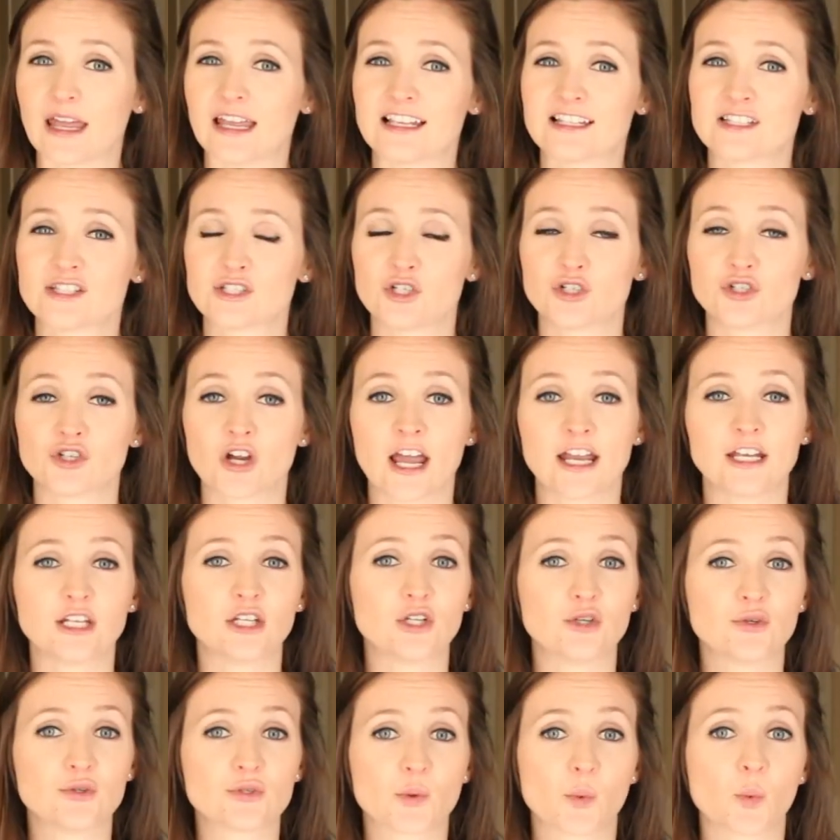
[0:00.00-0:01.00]
is to try to
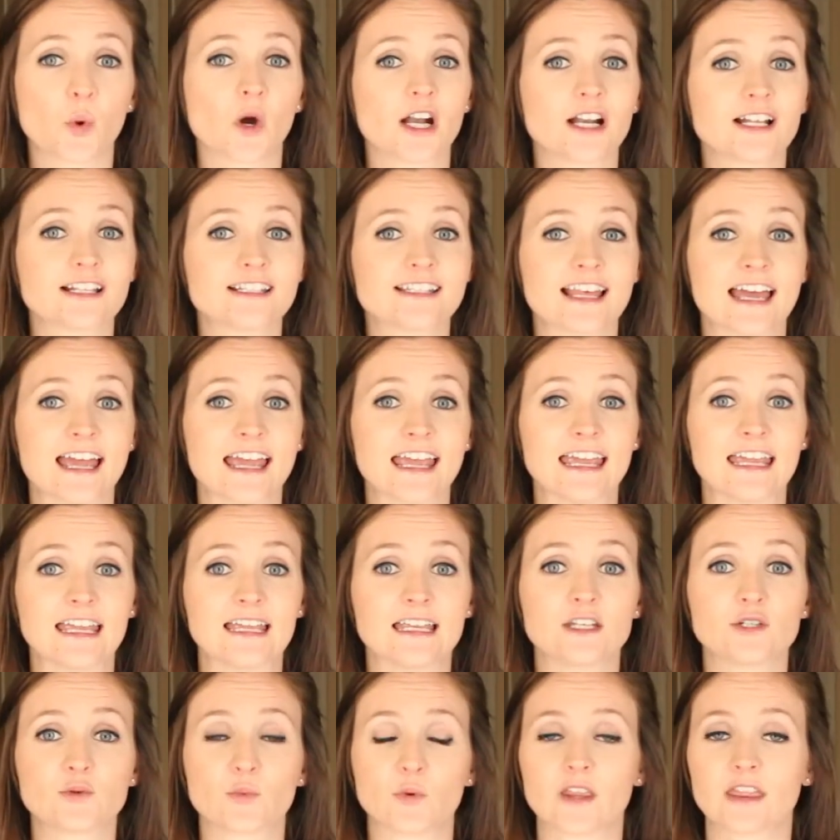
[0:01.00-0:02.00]
use words that
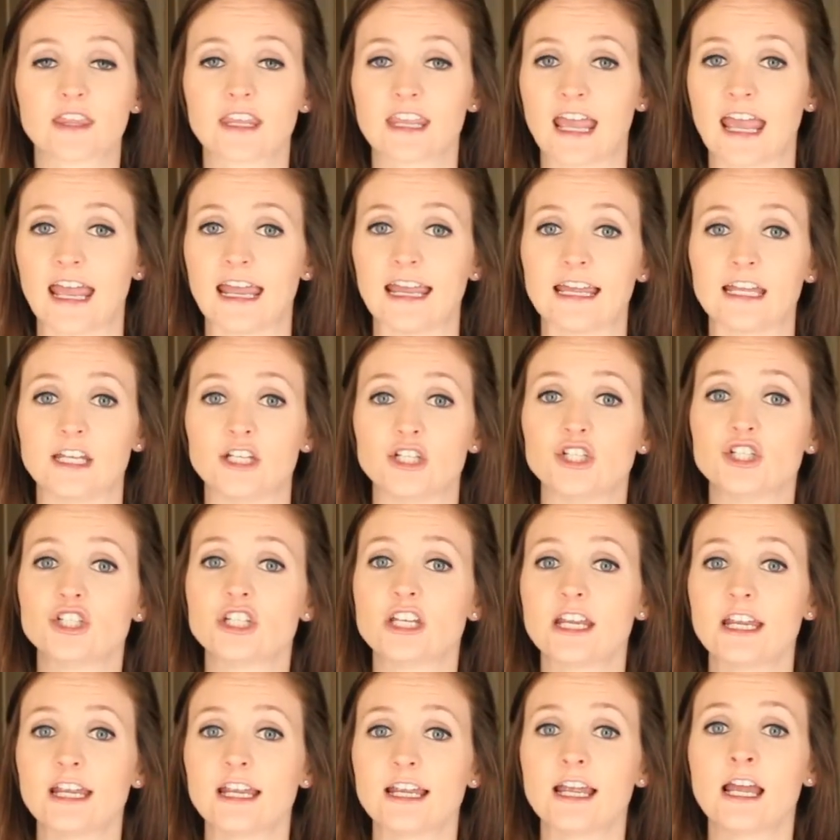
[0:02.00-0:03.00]
end with K and
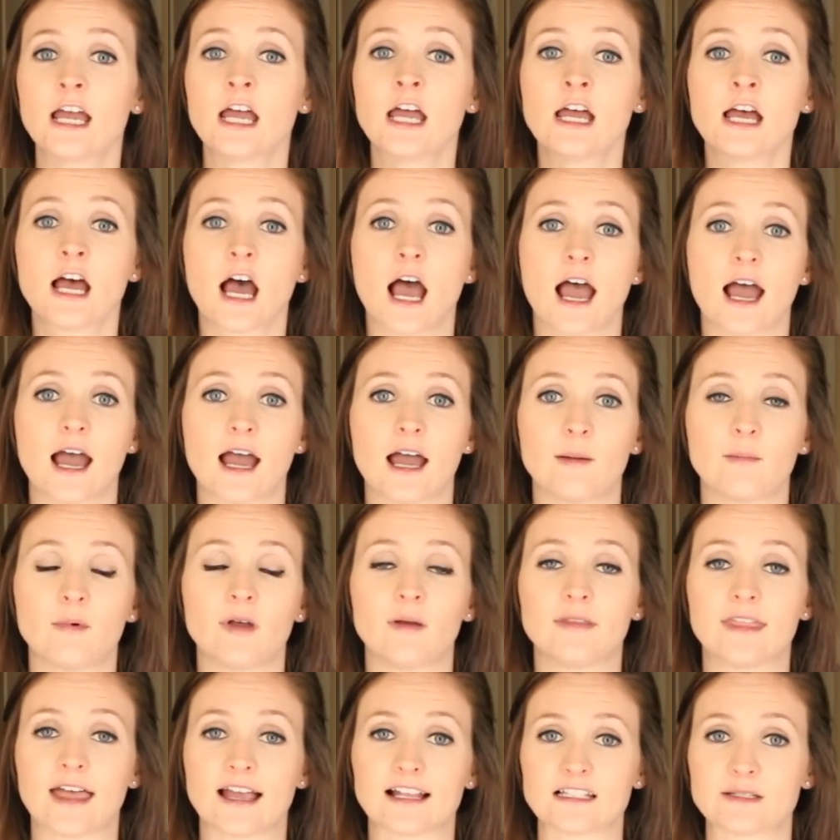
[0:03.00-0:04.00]
G.
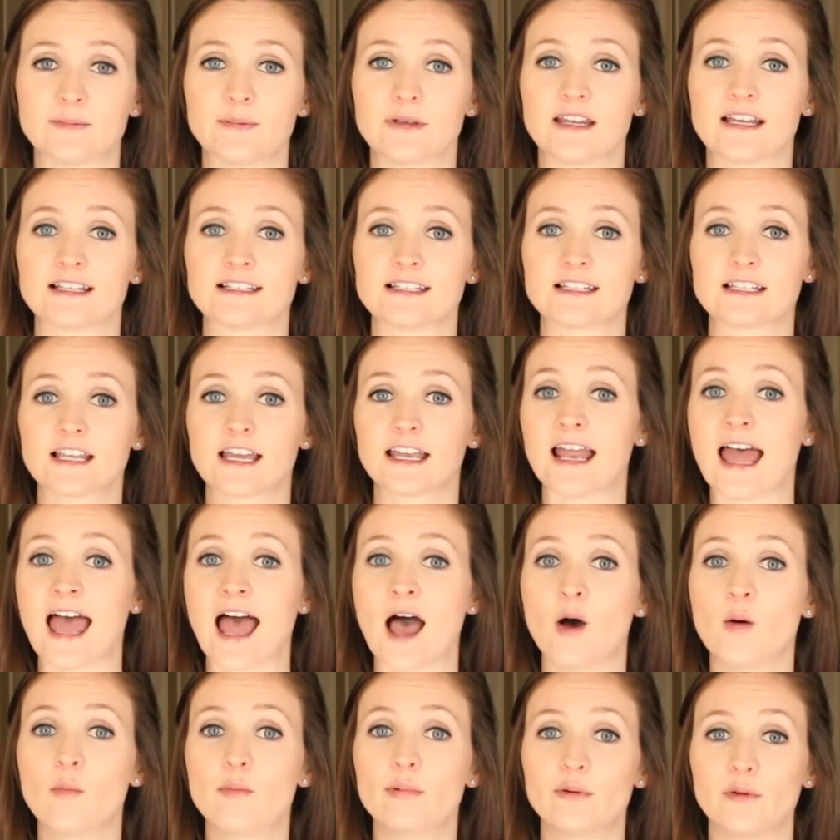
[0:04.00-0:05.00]
That's because it's going to
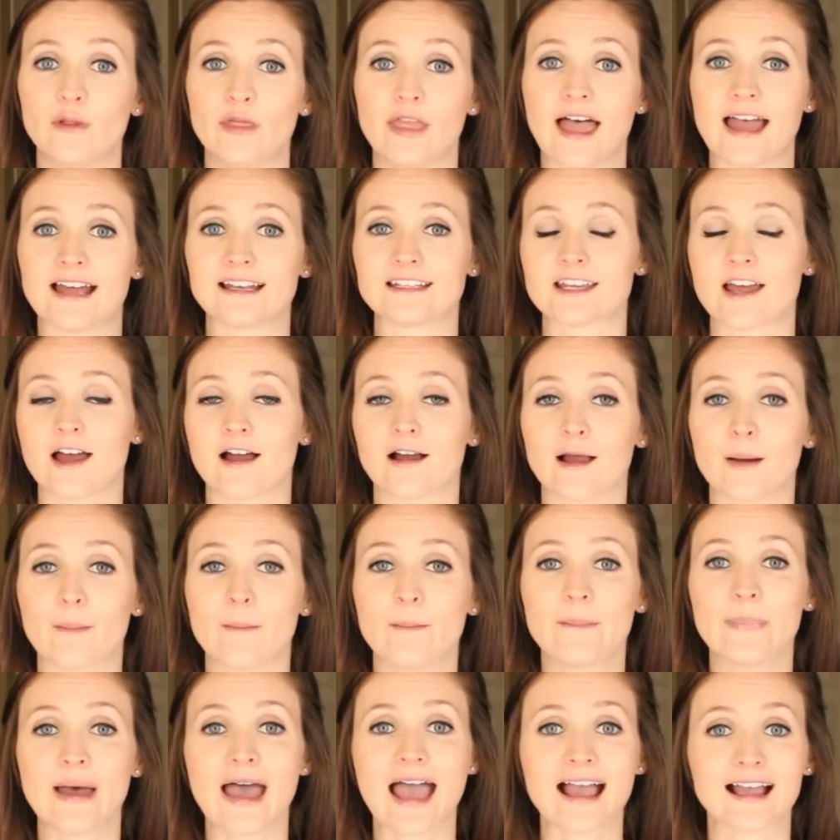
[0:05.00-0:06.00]
help pull that tongue
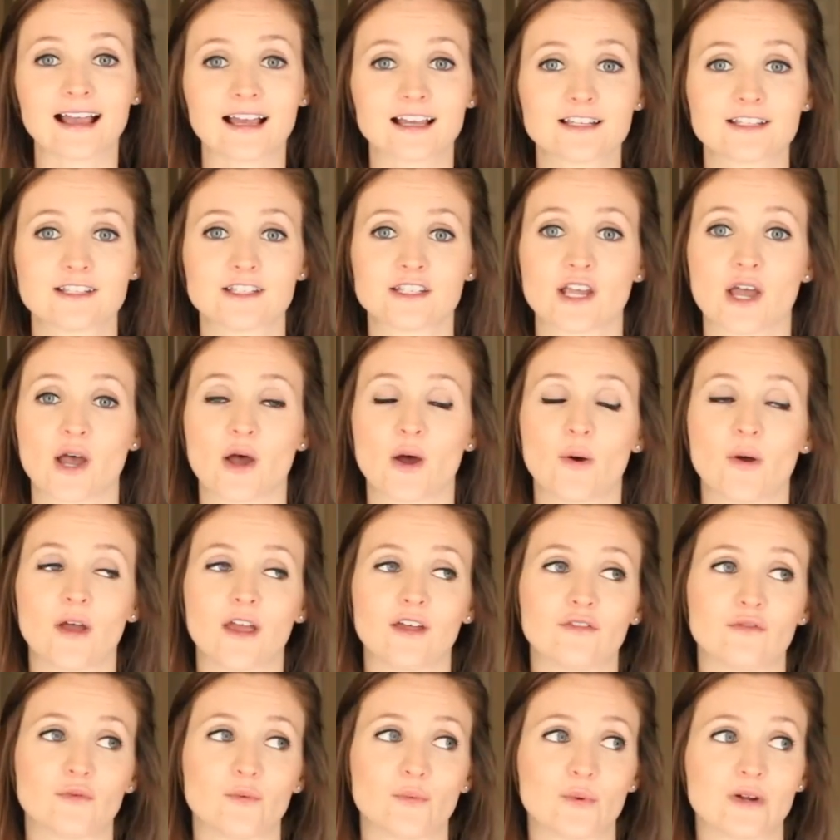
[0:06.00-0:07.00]
back. So
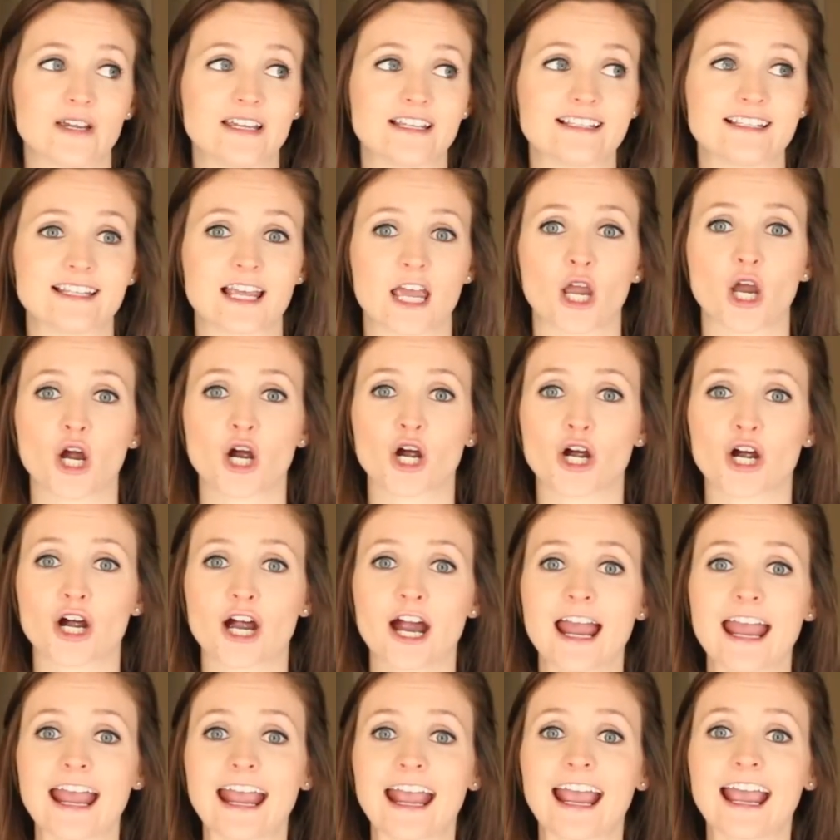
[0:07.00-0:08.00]
if we say
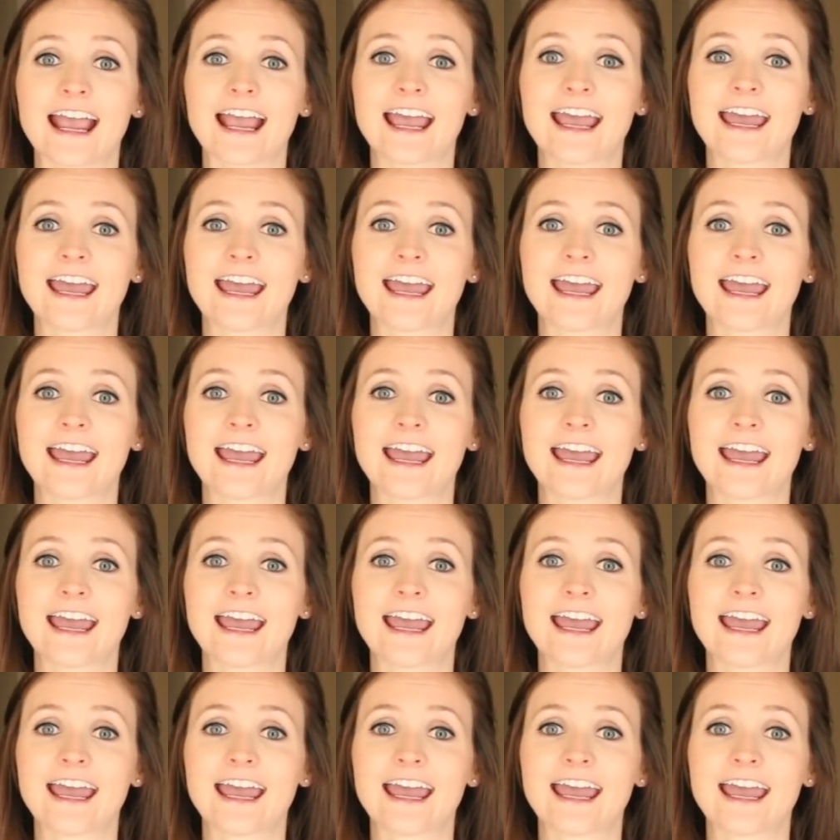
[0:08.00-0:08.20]
rake